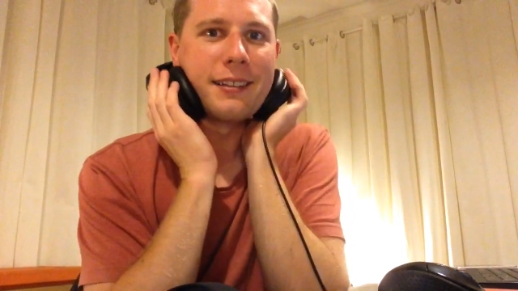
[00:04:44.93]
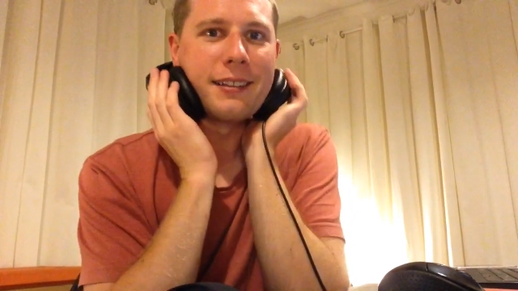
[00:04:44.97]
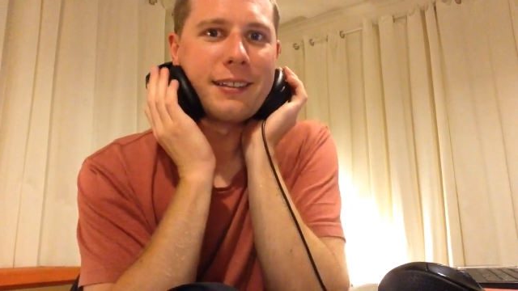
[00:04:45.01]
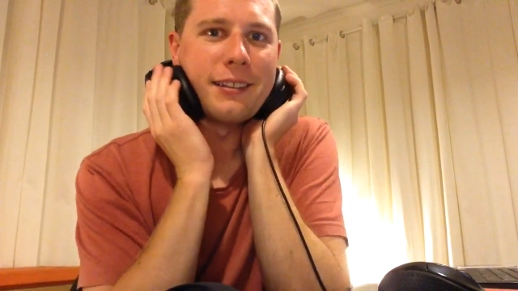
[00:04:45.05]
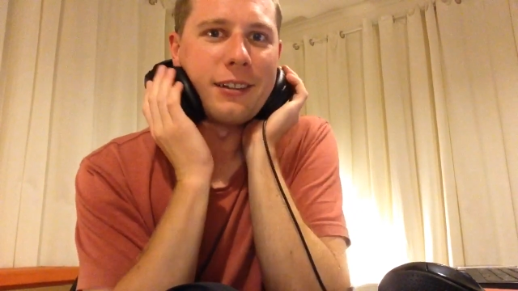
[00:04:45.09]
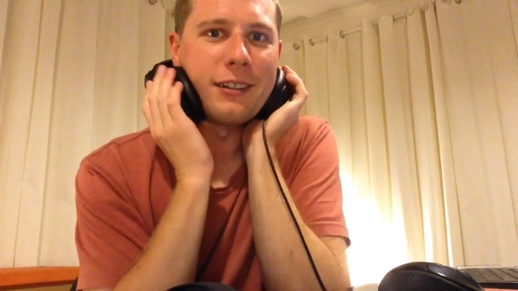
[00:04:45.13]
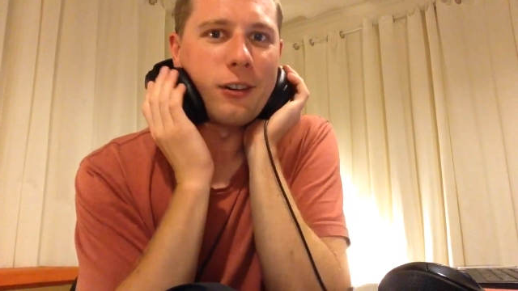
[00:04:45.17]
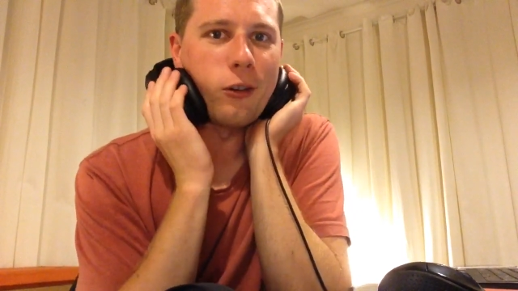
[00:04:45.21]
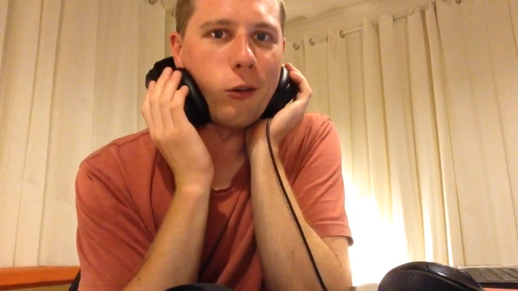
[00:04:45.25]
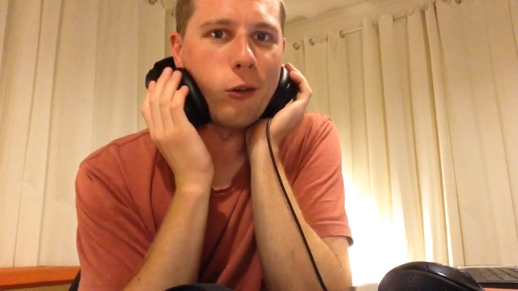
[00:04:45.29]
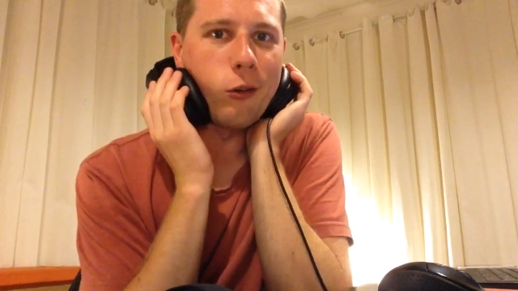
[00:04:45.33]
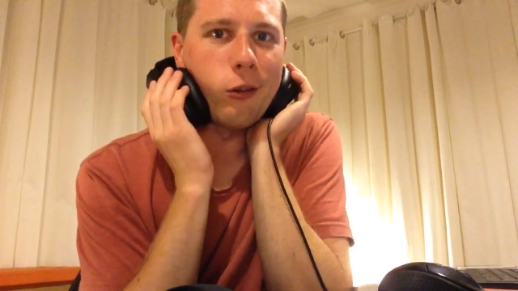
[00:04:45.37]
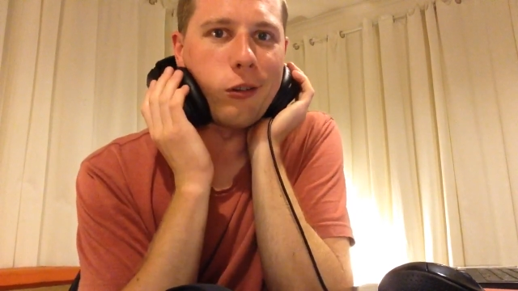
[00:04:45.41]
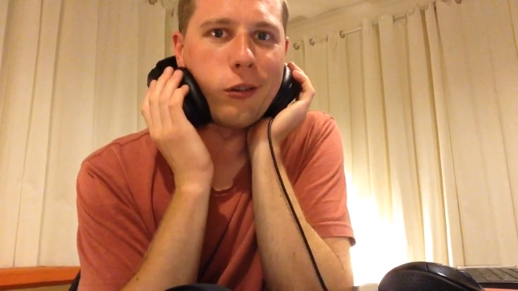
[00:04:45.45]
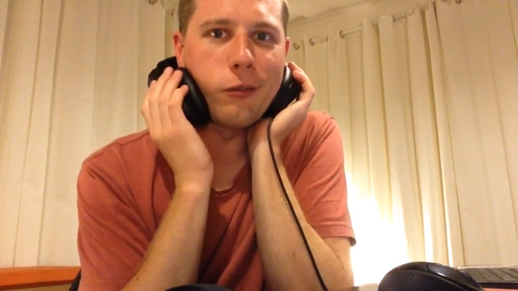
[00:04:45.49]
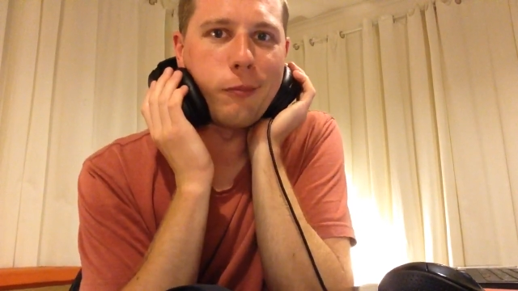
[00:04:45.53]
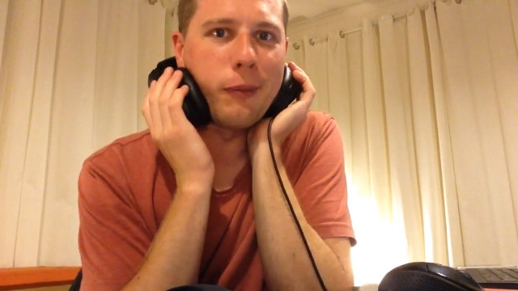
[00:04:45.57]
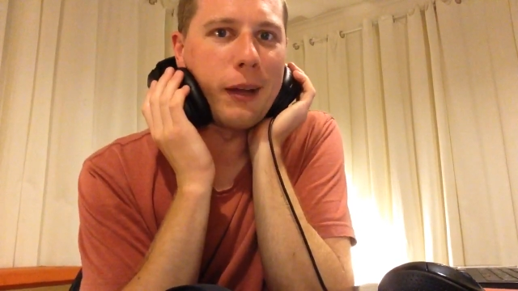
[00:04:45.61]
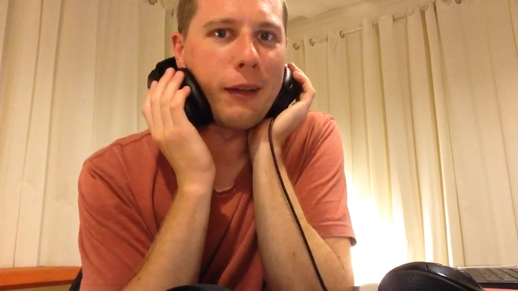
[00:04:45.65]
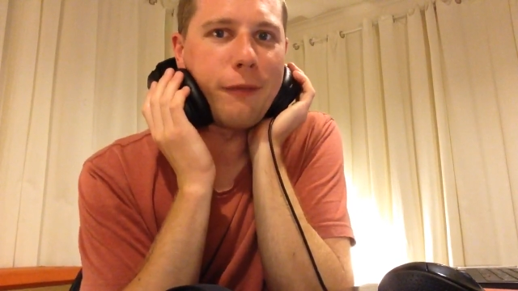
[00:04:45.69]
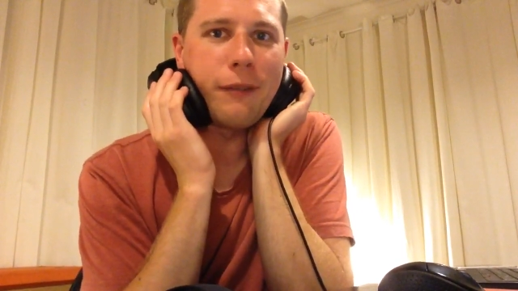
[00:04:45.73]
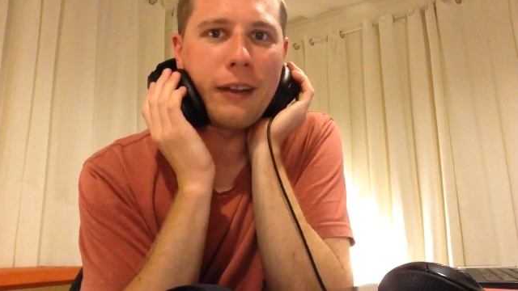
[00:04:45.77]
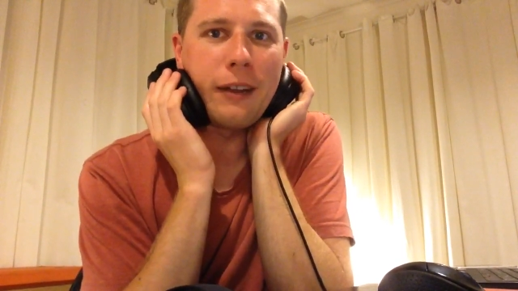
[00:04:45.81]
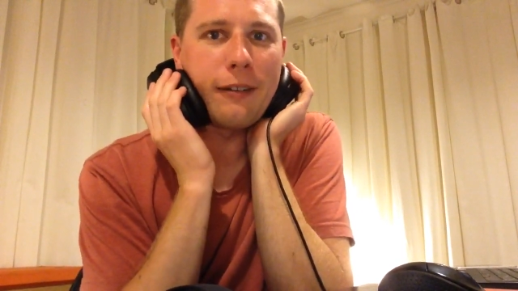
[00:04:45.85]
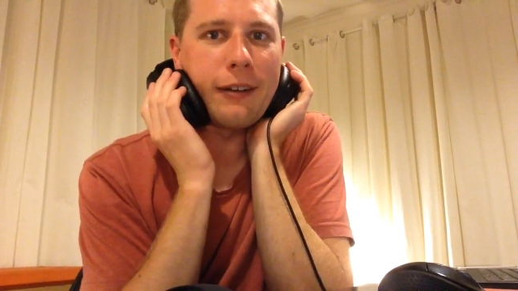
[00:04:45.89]
all of my
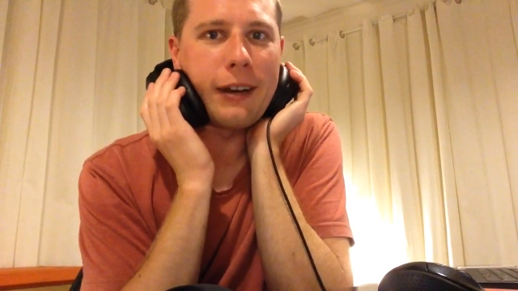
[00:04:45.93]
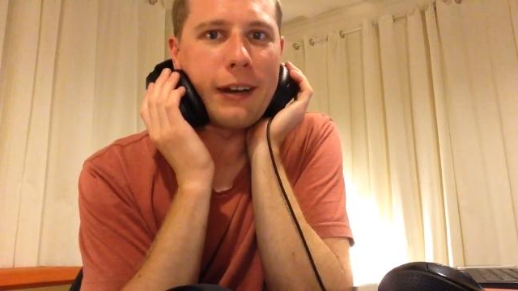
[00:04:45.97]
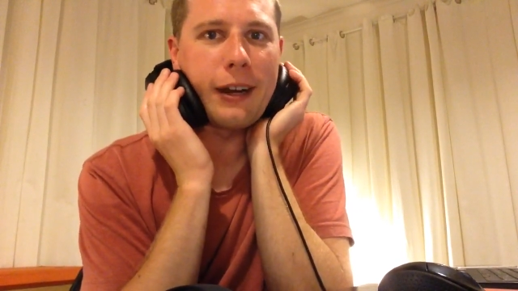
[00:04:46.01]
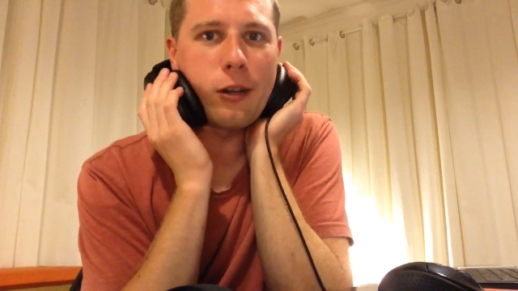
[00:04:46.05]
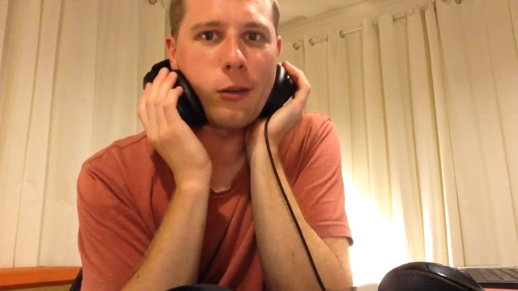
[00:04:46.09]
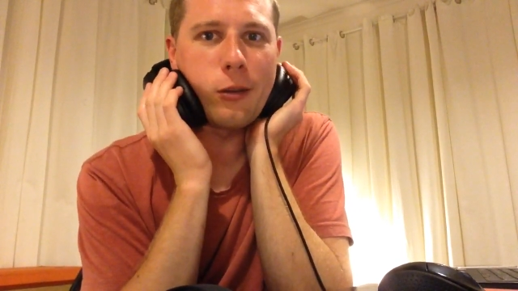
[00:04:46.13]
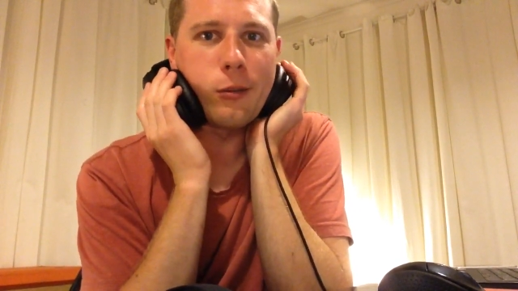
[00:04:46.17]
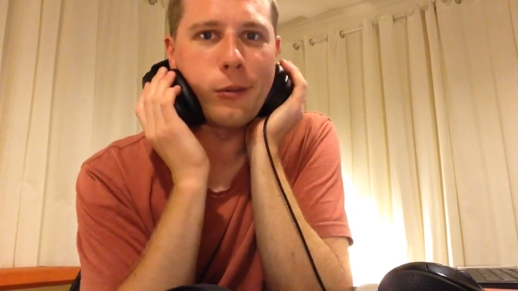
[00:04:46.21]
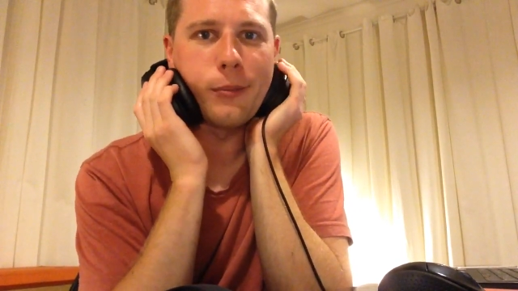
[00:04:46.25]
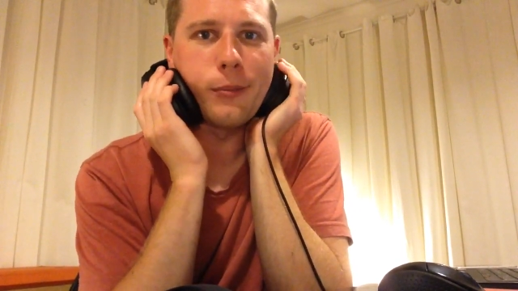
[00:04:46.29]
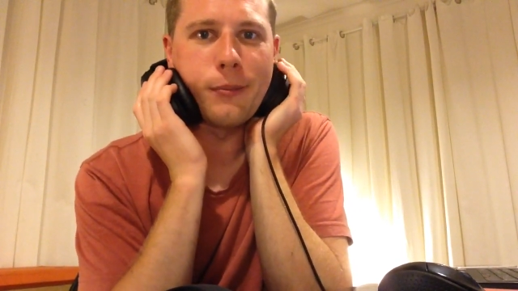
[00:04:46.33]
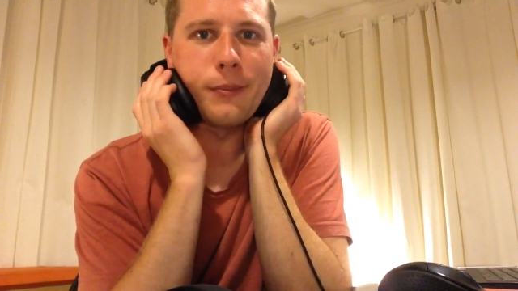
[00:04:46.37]
favorite albums.